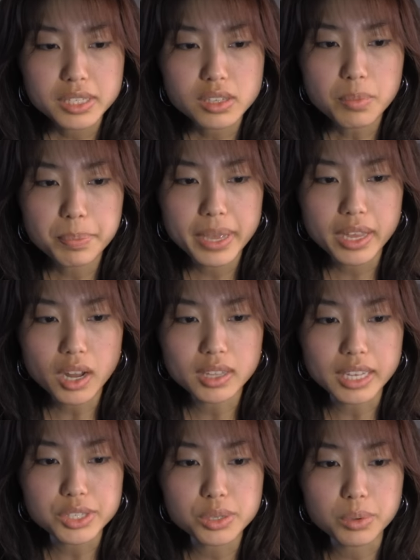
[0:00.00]
don't bid
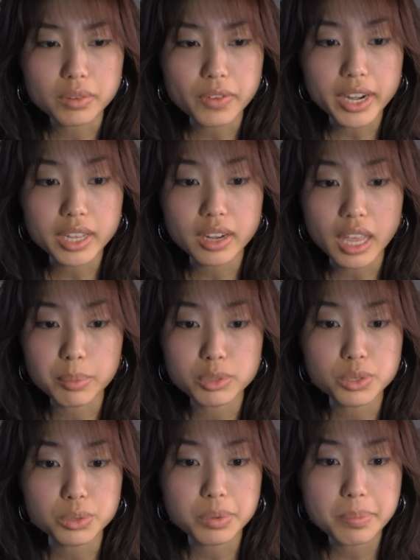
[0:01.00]
unless you are ready and able
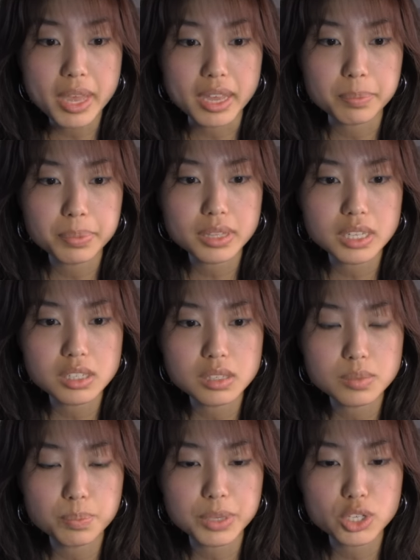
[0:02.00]
to commit.
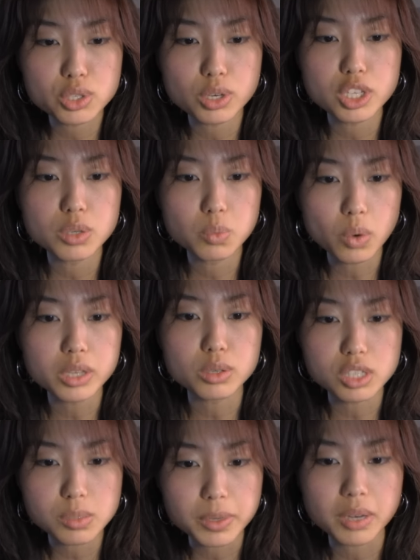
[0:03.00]
Please be sure you want your
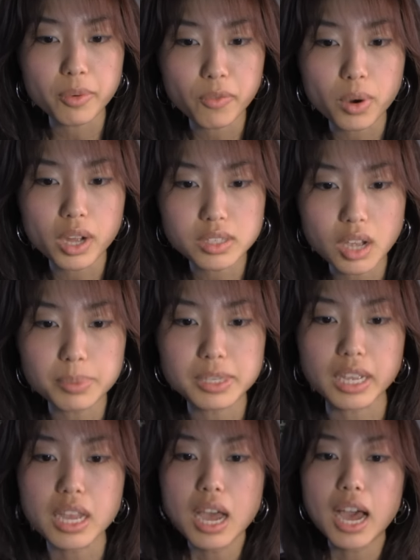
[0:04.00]
spirit before adopting.